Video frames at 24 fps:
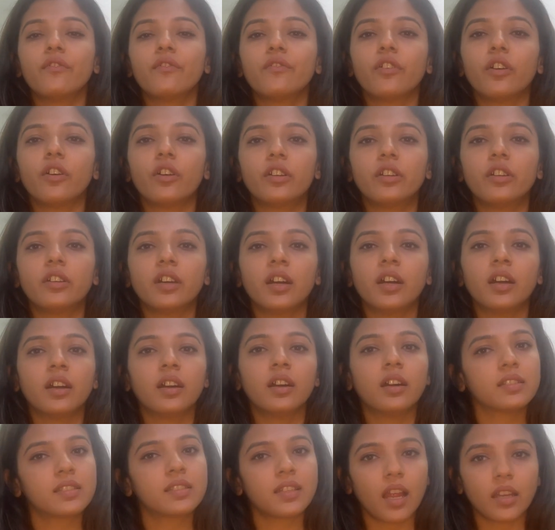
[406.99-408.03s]
For
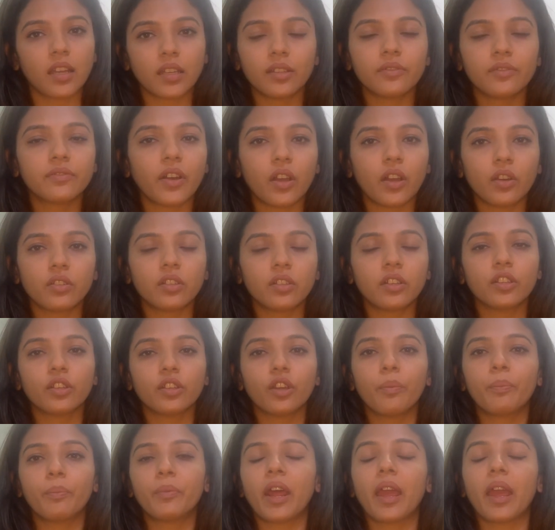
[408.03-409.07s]
a startup founder,
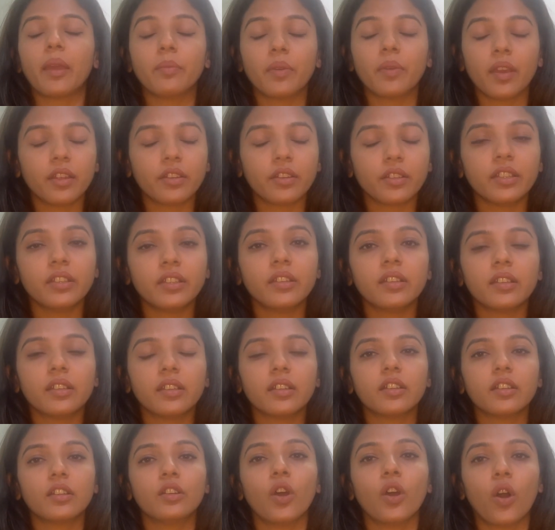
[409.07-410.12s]
your primary
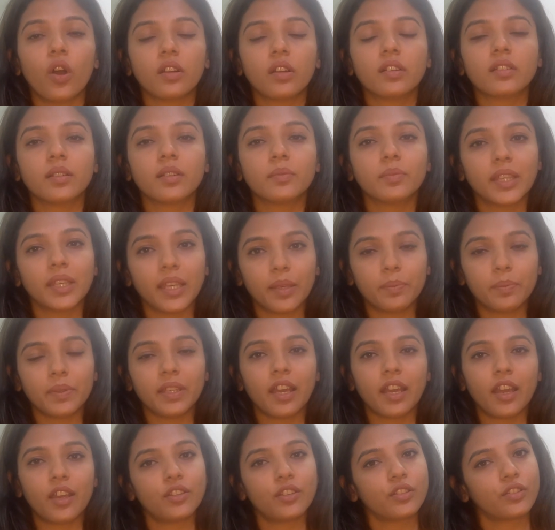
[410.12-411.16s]
long-term
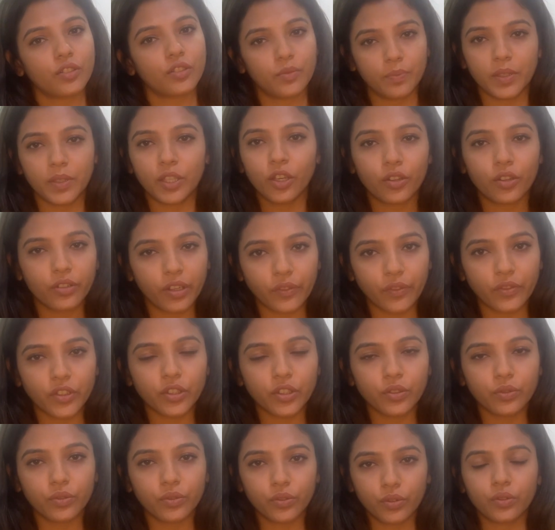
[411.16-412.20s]
KPI should be your
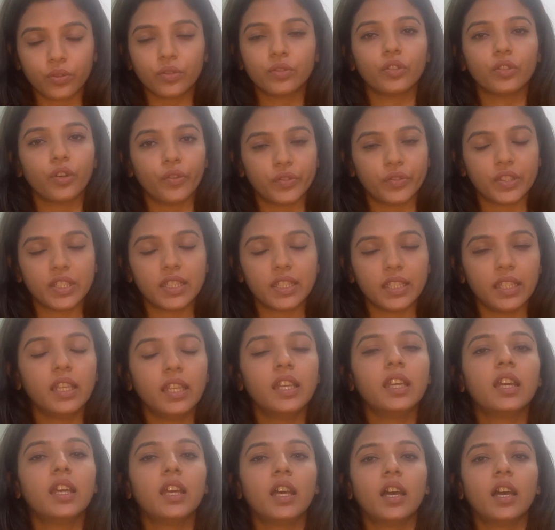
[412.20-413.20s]
revenue growth, obviously,